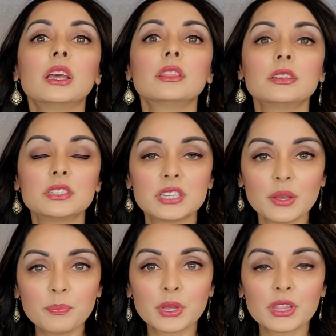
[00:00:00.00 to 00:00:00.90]
the
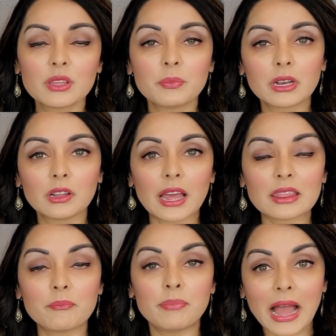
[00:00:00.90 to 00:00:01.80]
tip, the middle, and
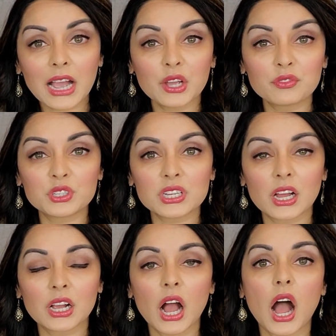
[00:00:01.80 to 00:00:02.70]
the back of your
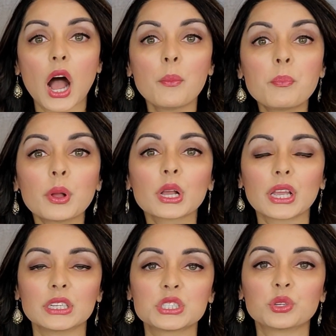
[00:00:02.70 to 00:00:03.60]
tongue up
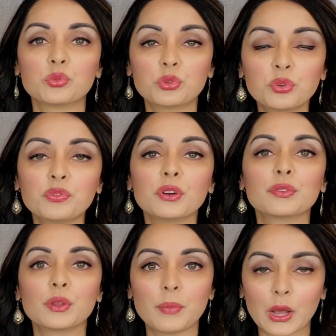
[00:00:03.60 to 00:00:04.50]
against the roof
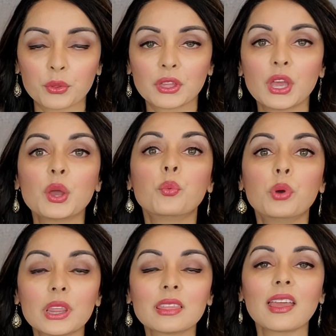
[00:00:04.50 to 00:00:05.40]
of the mouth
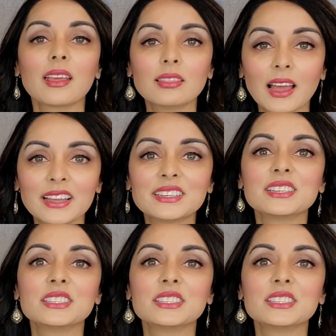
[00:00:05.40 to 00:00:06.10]
with a light